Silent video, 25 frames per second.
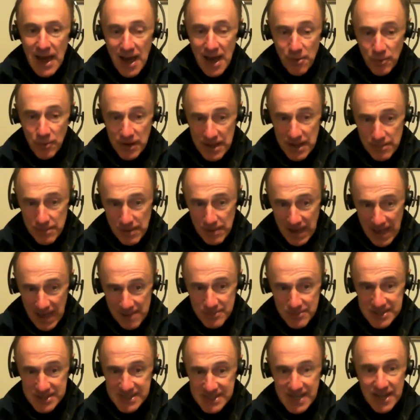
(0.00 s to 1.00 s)
When he
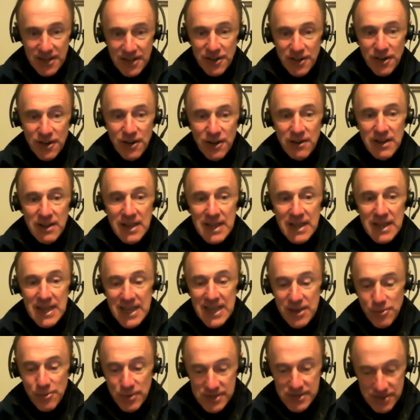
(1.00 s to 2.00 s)
became a senator,
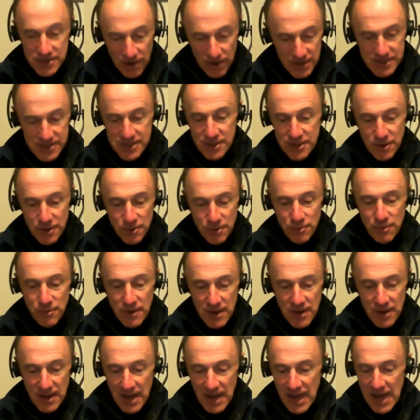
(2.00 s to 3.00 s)
he was also,
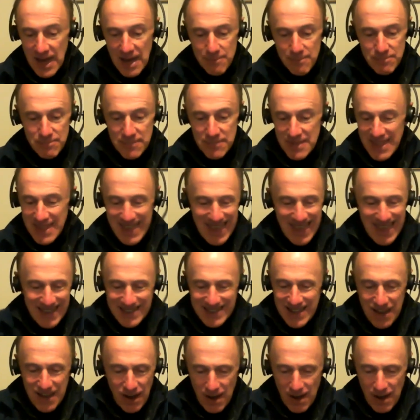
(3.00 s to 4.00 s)

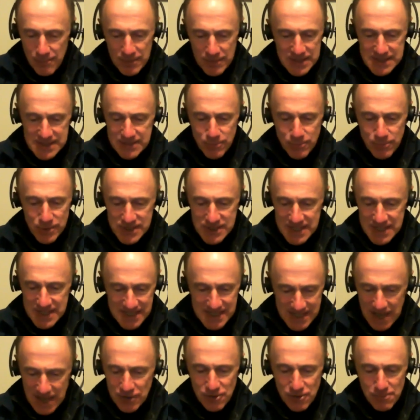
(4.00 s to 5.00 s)
anti-communism was the
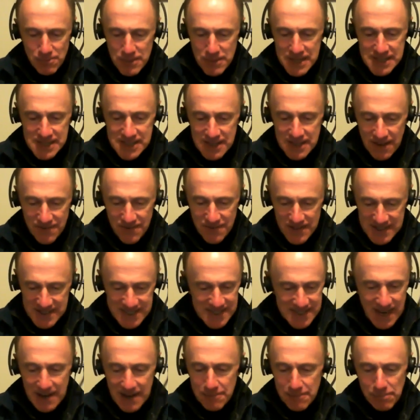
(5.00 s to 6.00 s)
centerpiece of his
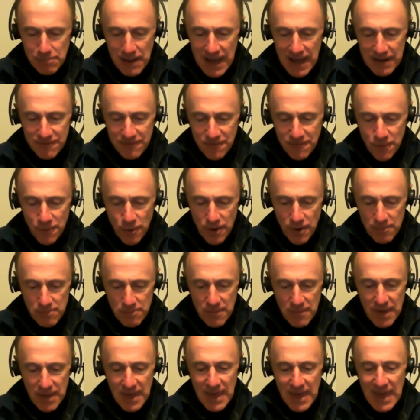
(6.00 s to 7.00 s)
Senate
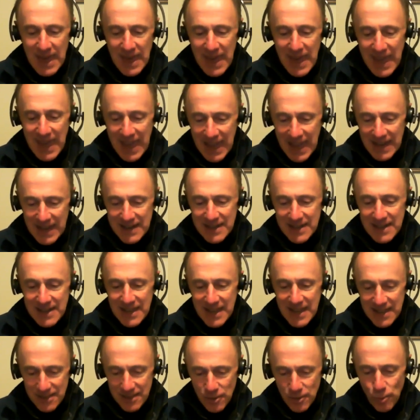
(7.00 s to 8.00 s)
platform, and
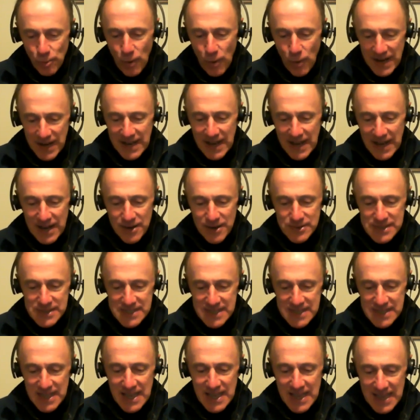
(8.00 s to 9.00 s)
in the White
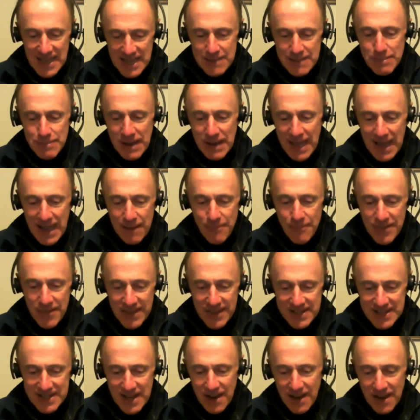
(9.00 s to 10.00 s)
House, he became the
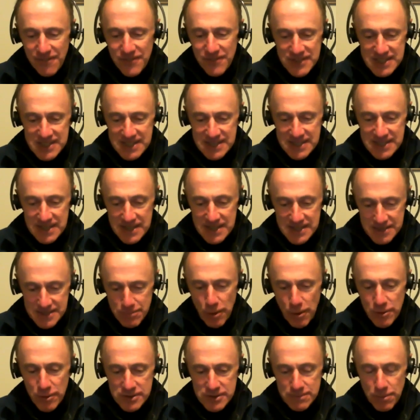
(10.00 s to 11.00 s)
toughest
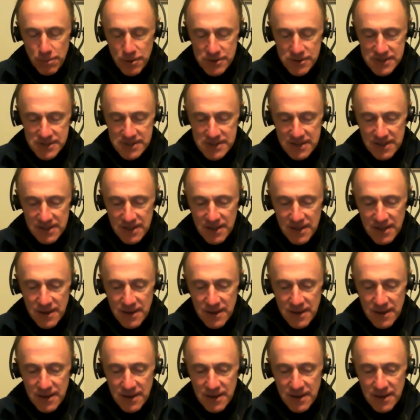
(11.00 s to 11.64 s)
spokesperson